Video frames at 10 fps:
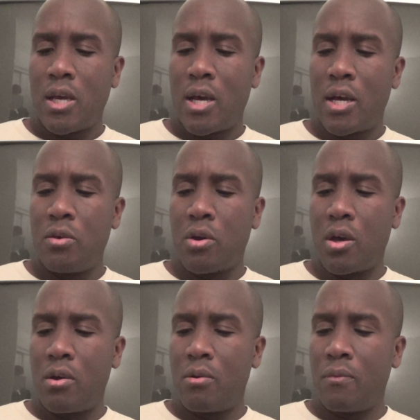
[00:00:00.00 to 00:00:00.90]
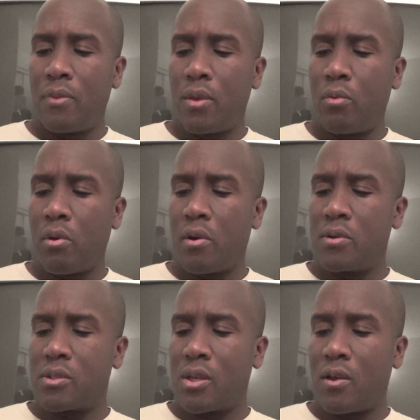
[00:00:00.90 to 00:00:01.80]
Hayuko,
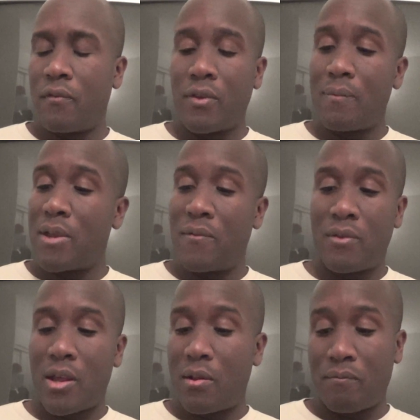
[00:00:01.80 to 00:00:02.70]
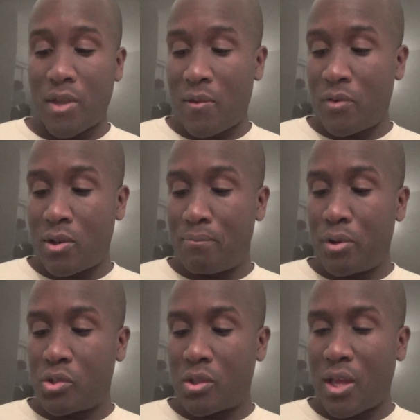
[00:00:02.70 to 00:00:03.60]
Warriors of... I'm not even going to
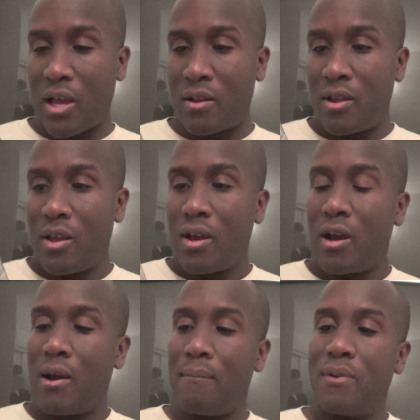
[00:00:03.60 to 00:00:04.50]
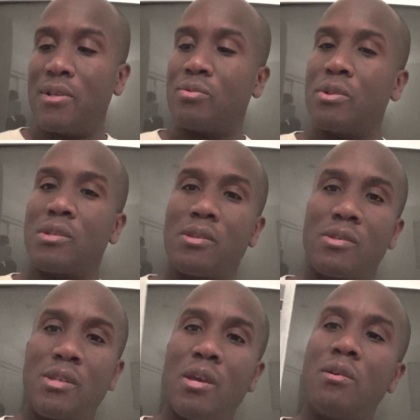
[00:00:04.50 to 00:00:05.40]
butcher that. But this was
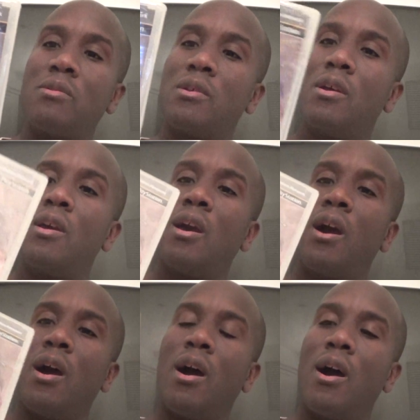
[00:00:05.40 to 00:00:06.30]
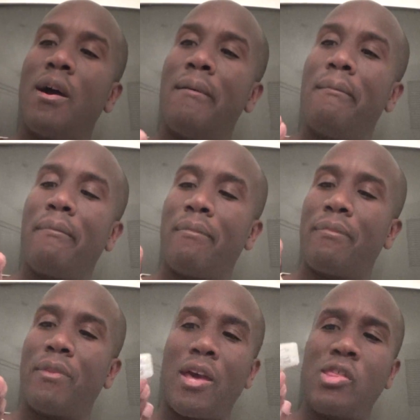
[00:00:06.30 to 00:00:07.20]
sealed. And
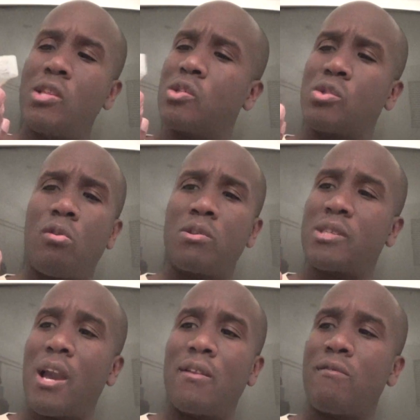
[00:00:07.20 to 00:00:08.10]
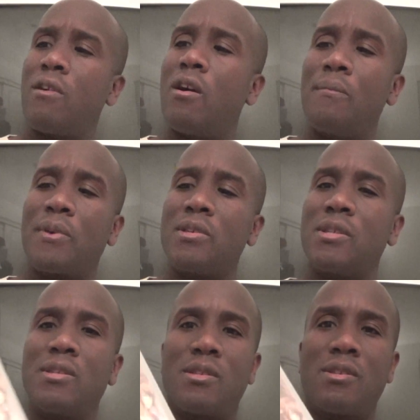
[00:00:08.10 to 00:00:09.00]
I think the store just got it wrong
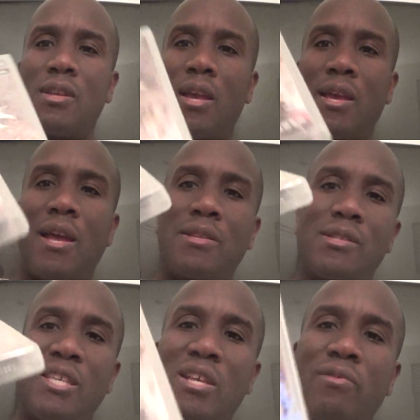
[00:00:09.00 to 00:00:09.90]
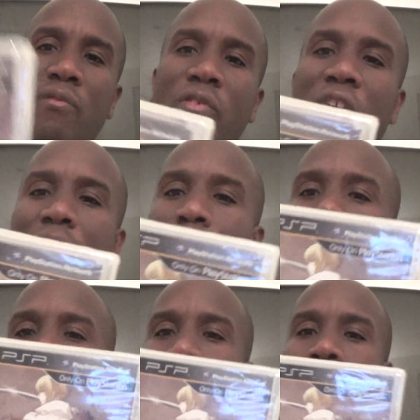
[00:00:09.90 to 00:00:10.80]
because they had it sealed for
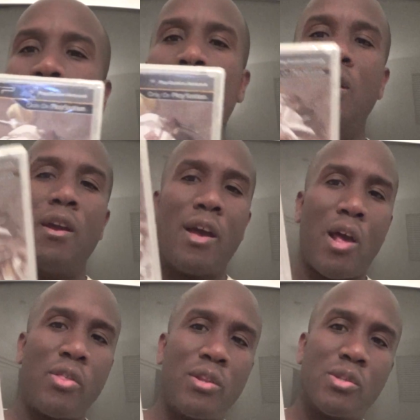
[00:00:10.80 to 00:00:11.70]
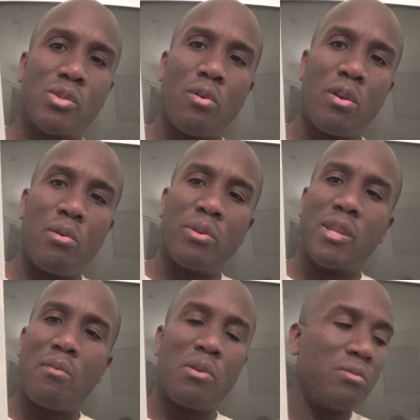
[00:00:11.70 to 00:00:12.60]
$5. So I don't think the store knew what
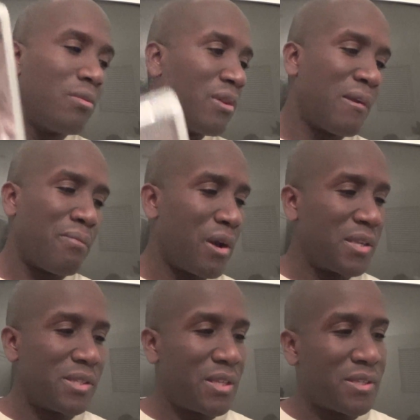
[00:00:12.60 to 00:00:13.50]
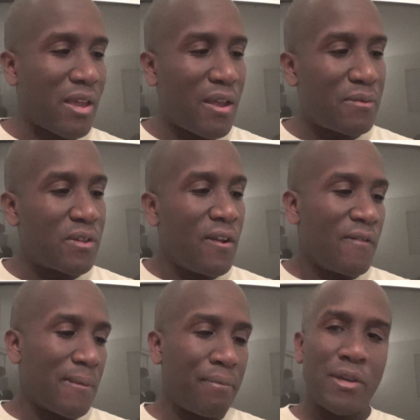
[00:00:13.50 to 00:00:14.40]
they were doing when they were pricing these games.
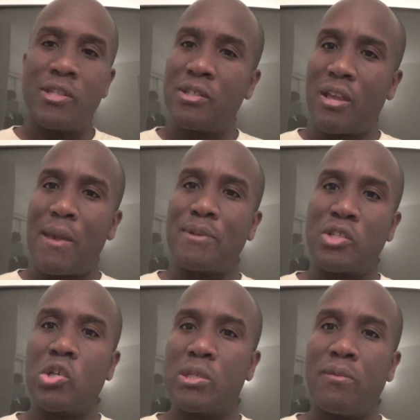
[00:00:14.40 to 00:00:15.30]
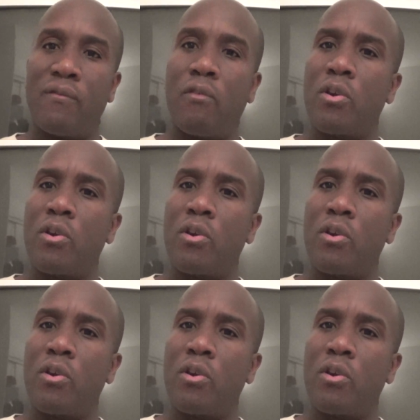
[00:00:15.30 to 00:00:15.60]
The PlayStation games I showed you before,